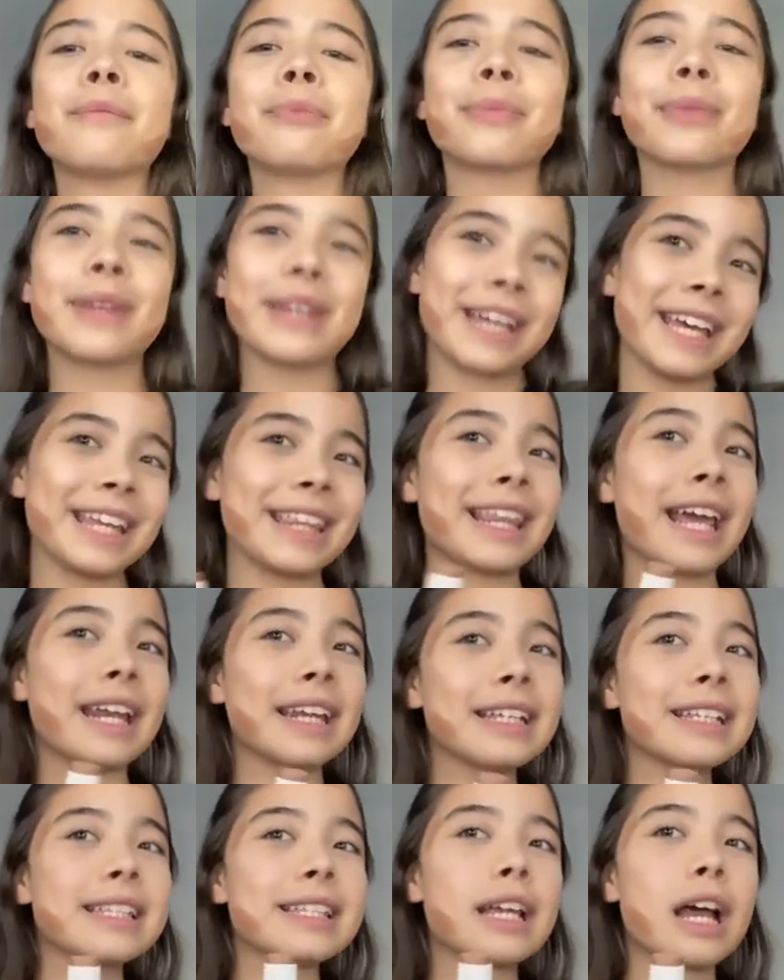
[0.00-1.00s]
Okay, then
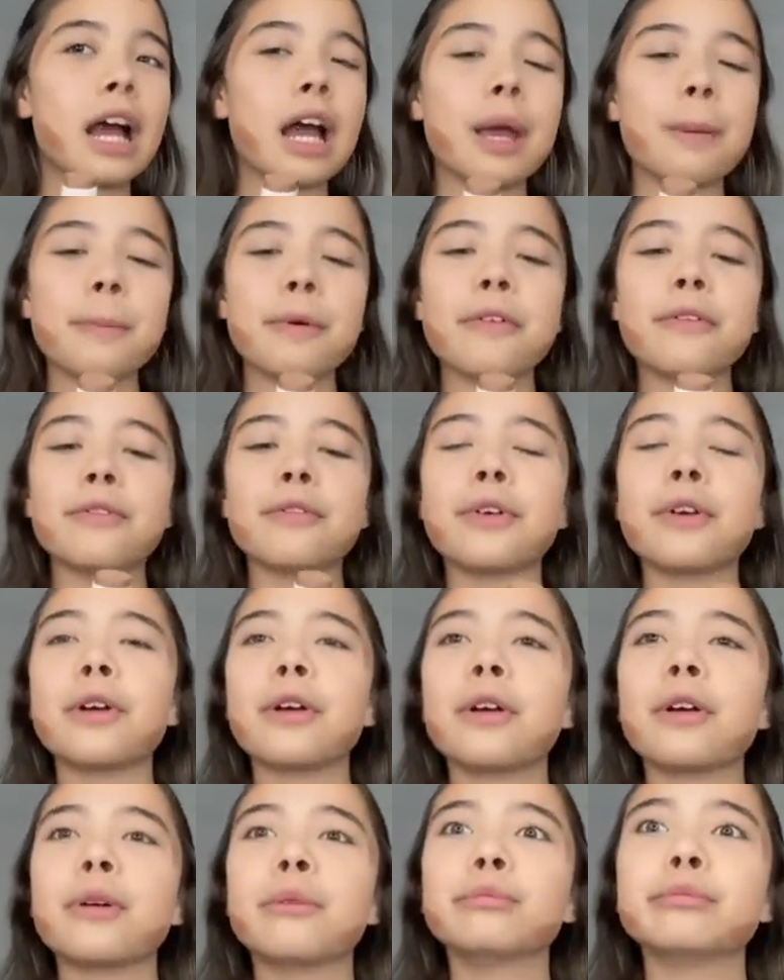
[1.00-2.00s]
it's time
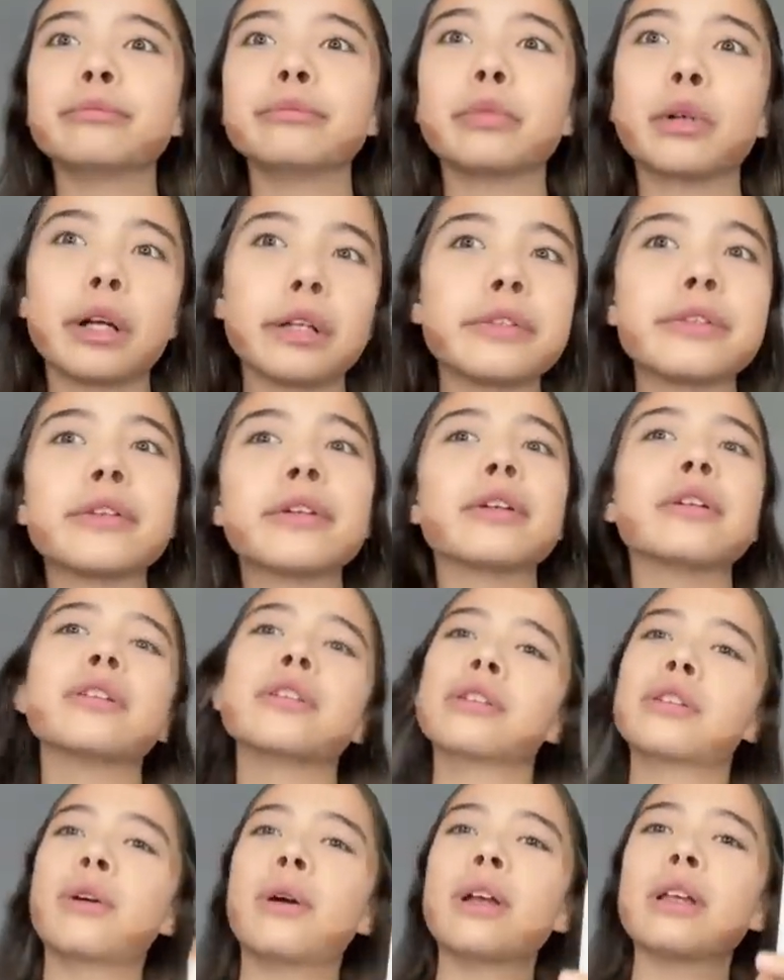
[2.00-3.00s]
for bronzer.
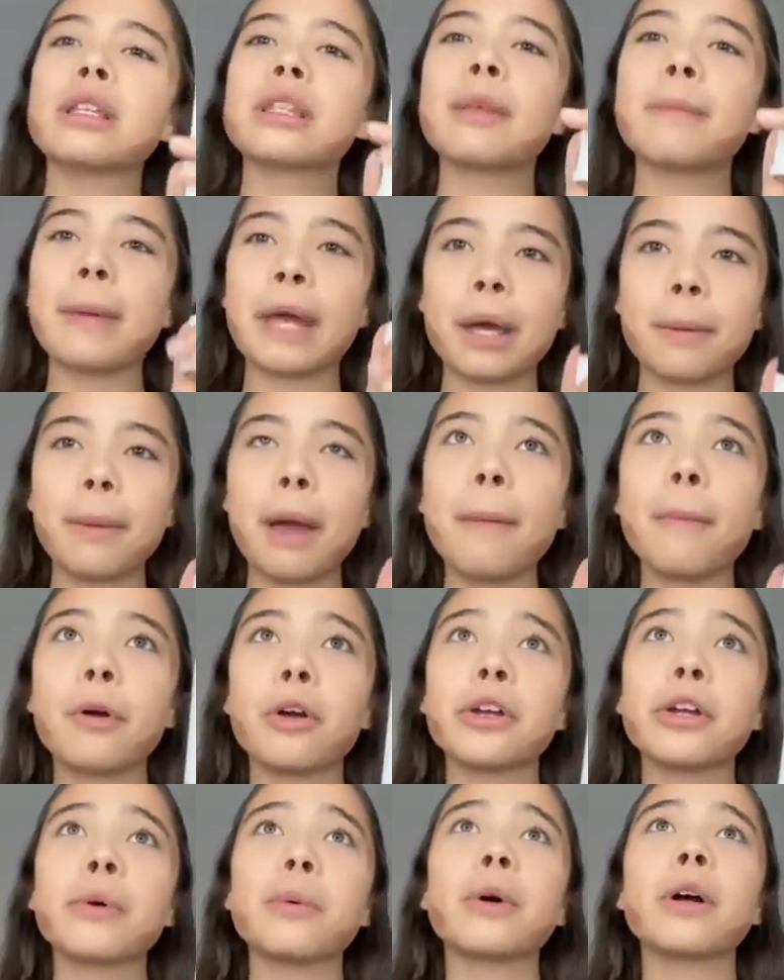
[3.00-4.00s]
So I use the Makeup by
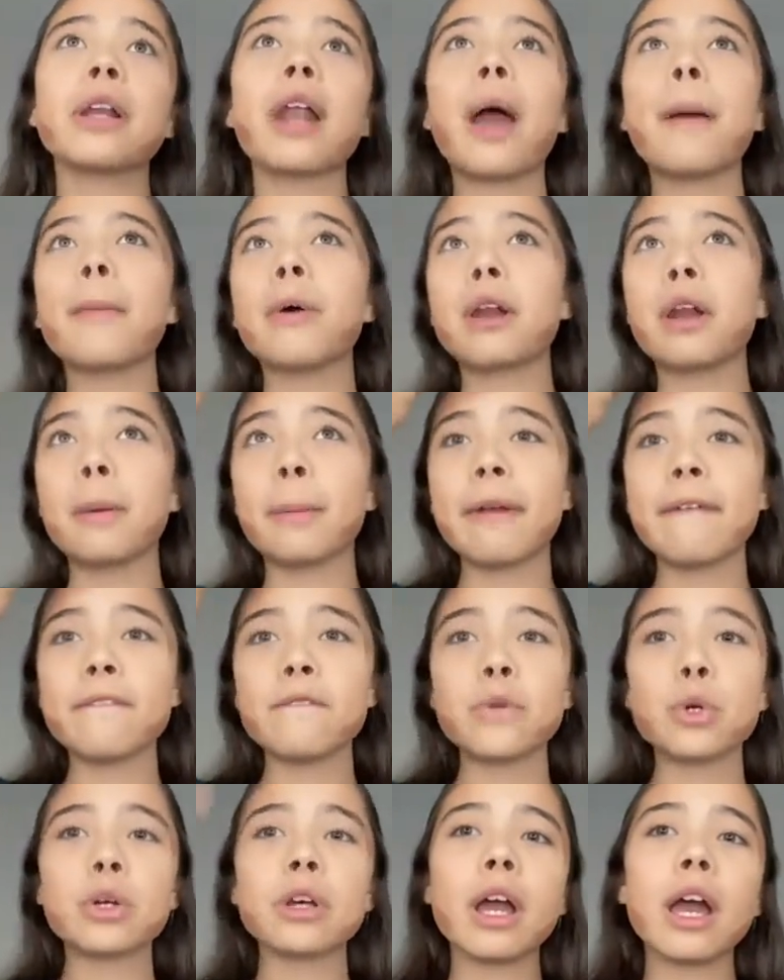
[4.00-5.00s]
Mario one. I put on my
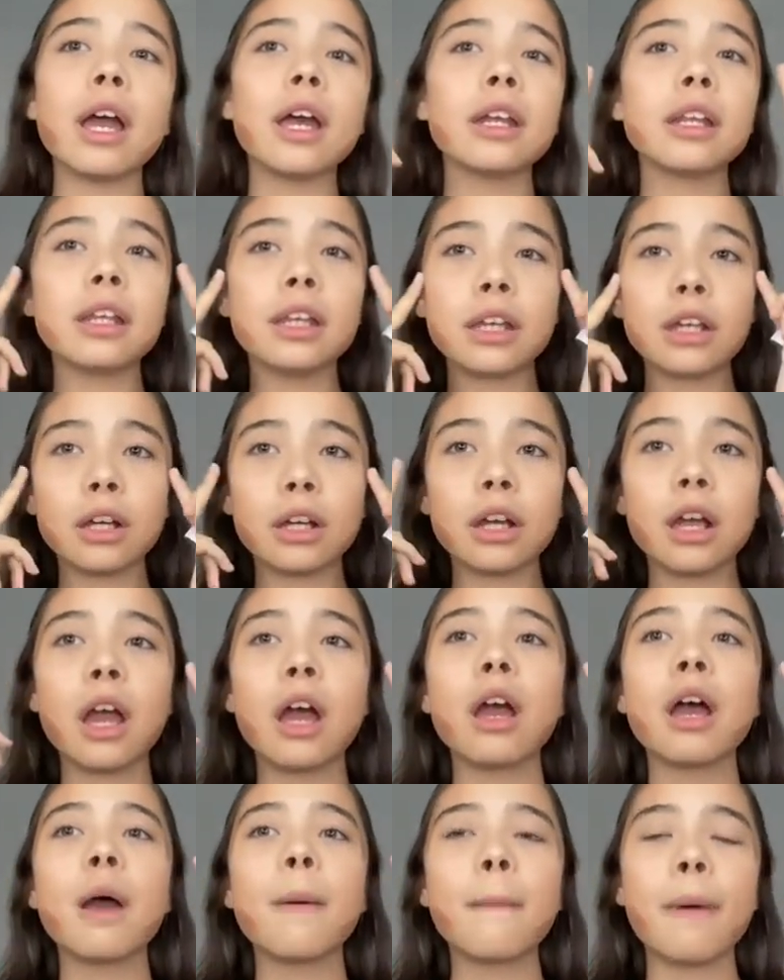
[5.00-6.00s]
forehead, here
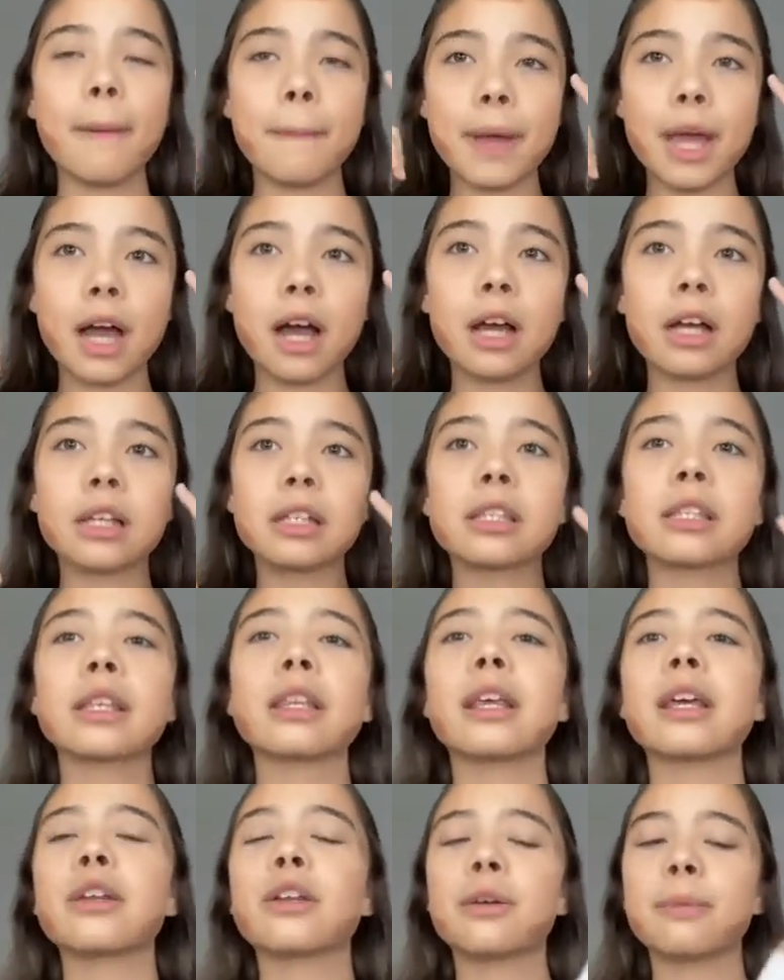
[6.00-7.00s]
by my eyes, and
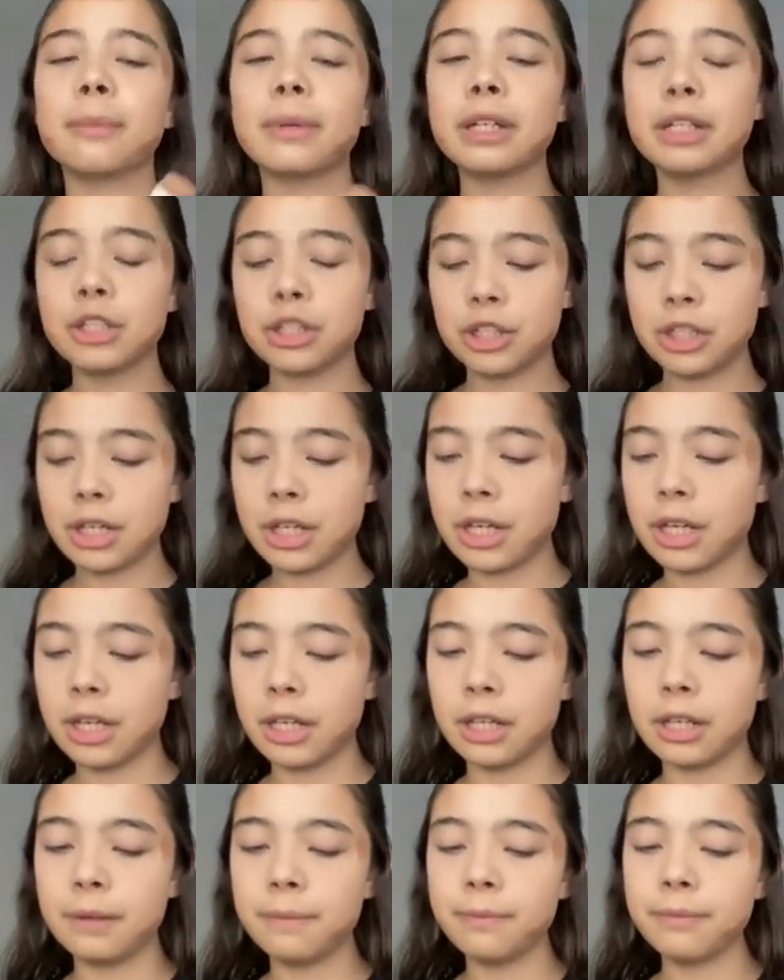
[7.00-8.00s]
then on my
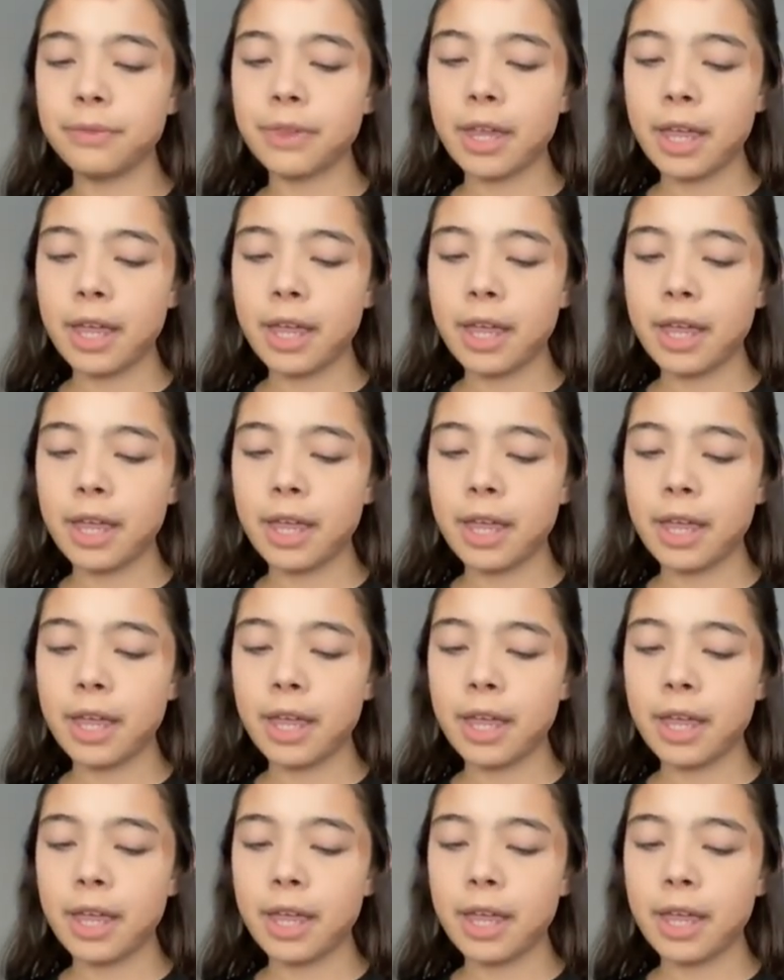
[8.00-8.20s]
chin.